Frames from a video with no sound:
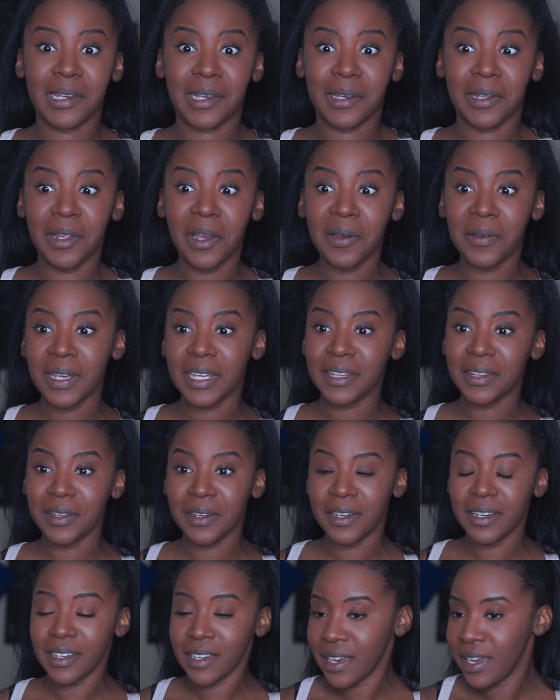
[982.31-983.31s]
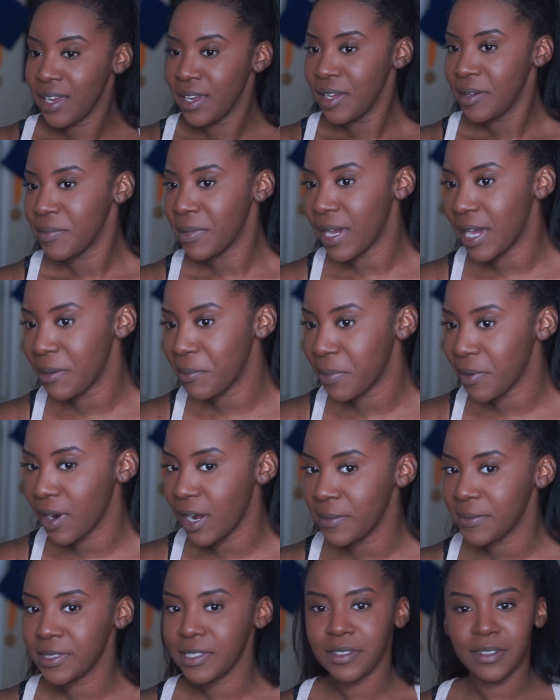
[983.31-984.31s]
glowy look, but I
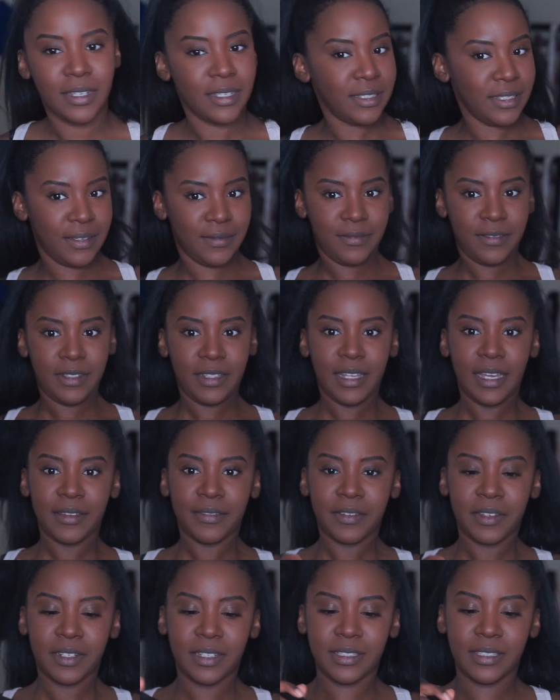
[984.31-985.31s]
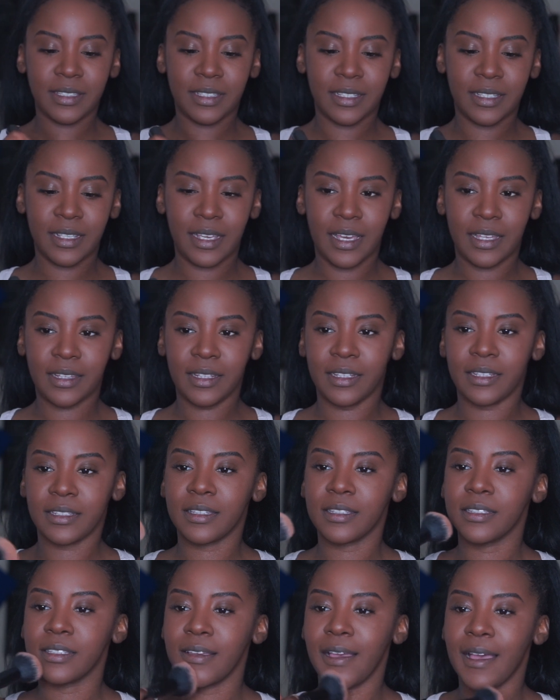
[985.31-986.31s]
promise you guys in real life it does not look
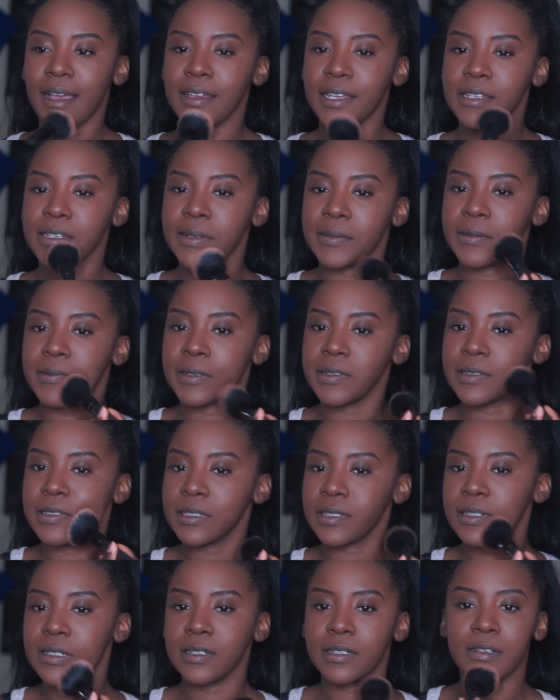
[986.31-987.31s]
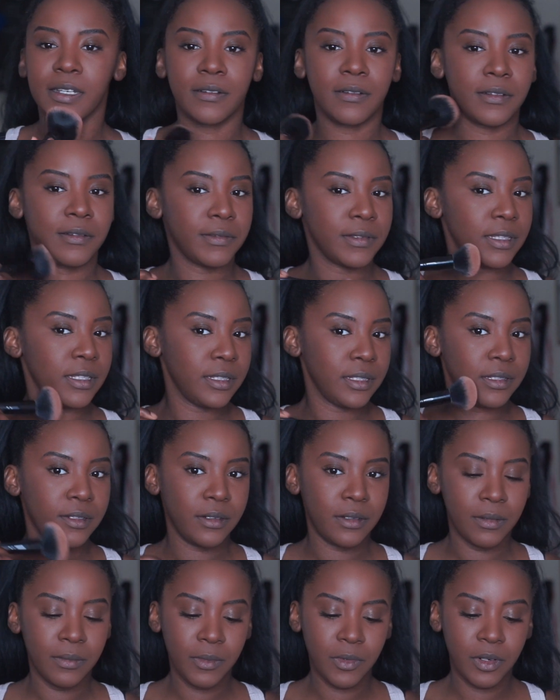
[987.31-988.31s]
this ashy. But we're just gonna go in with a
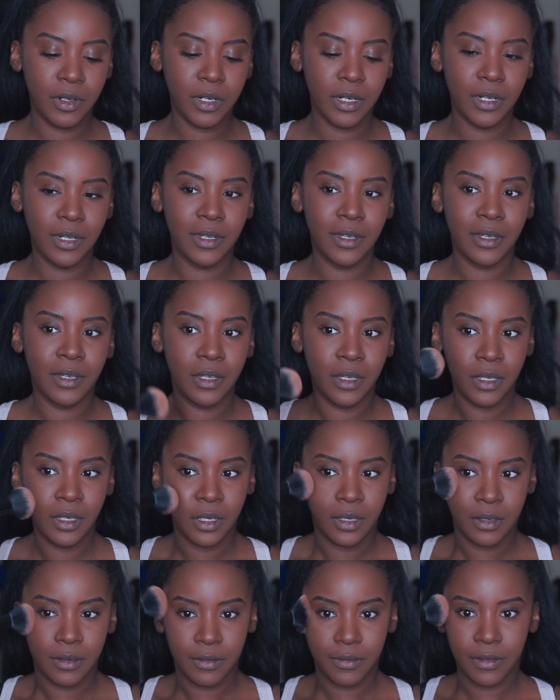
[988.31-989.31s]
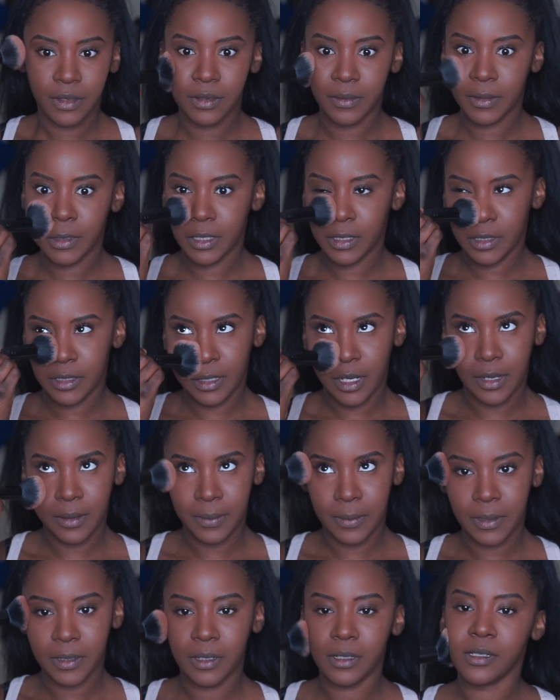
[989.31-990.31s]
little more Fit Me to
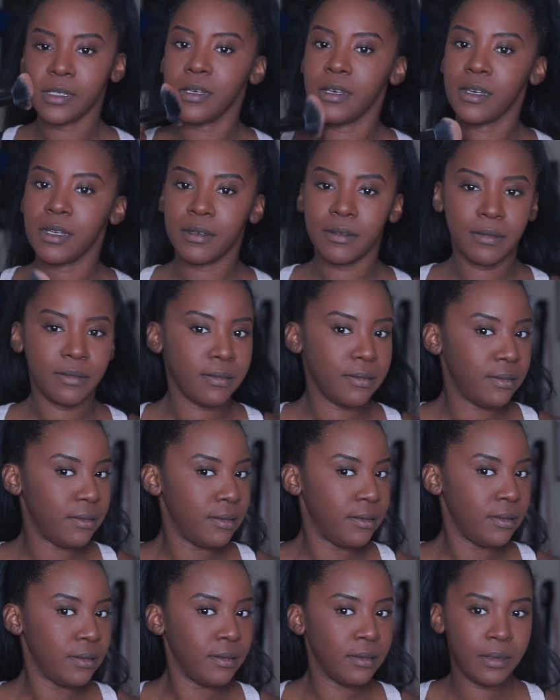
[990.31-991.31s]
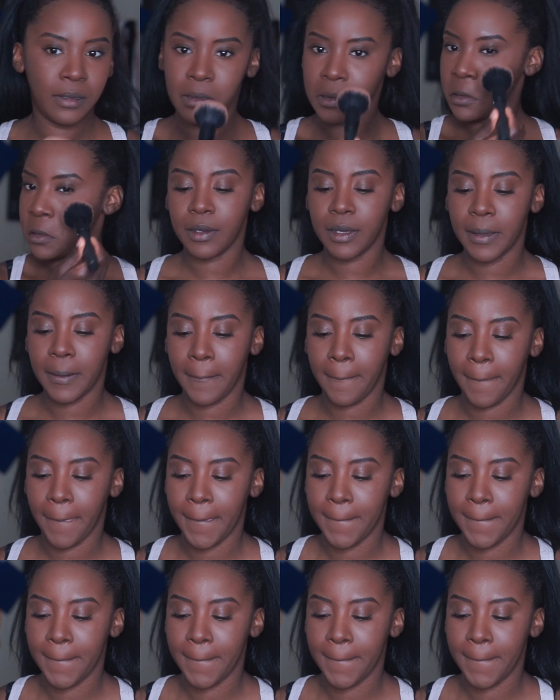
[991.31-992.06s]
top it all off. Okay,